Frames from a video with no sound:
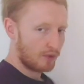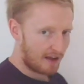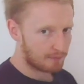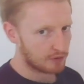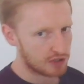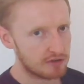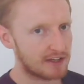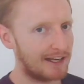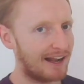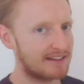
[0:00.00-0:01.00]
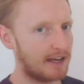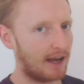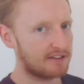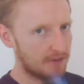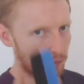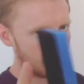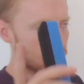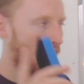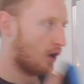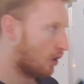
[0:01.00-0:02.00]
haven't produced any lactic acid, which
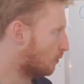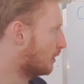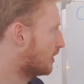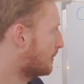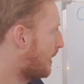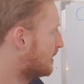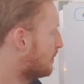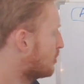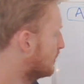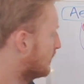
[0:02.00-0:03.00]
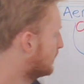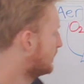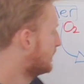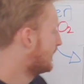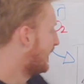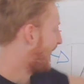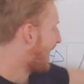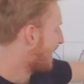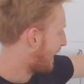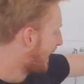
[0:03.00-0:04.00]
you'll learn about in a moment.
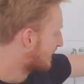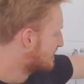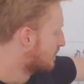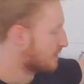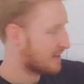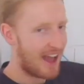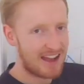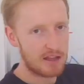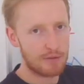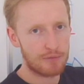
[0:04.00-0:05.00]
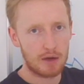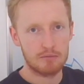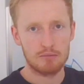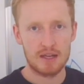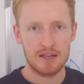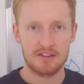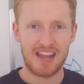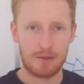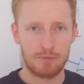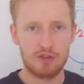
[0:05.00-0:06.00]
Alactic with the A at the front means the
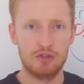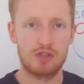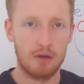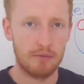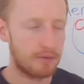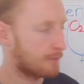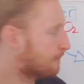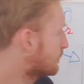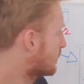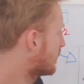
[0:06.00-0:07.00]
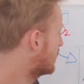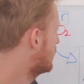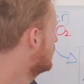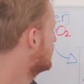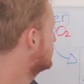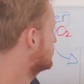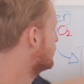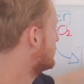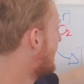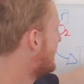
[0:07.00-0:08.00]
absence of. So
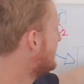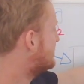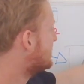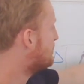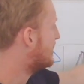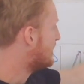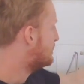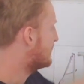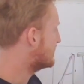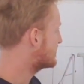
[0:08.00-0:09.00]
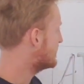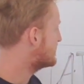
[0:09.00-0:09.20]
the ATPPC